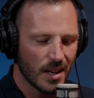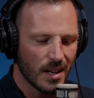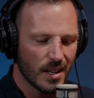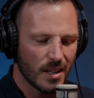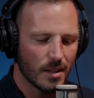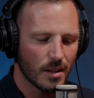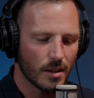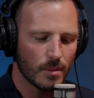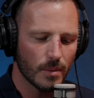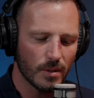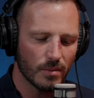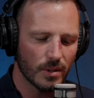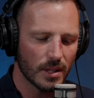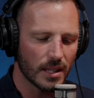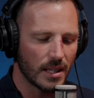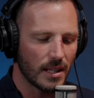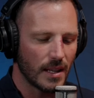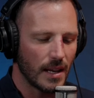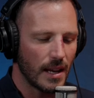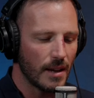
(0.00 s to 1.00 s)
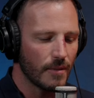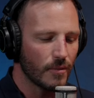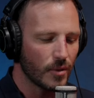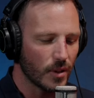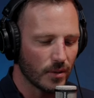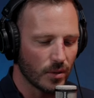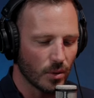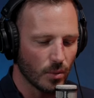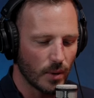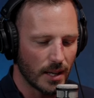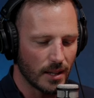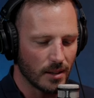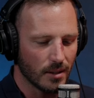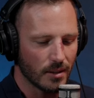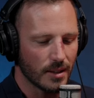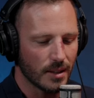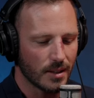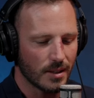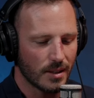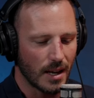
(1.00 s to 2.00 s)
you be really careful of the way you
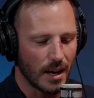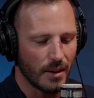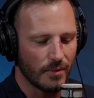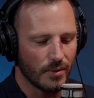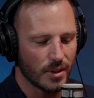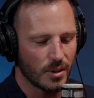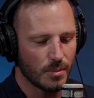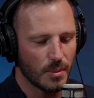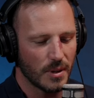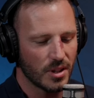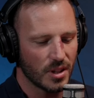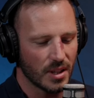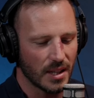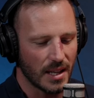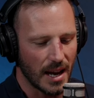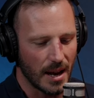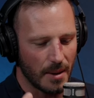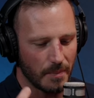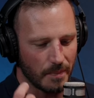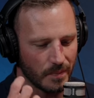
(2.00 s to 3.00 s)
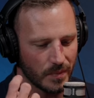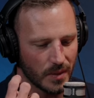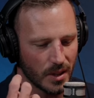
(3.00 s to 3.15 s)
look at stuff, especially um,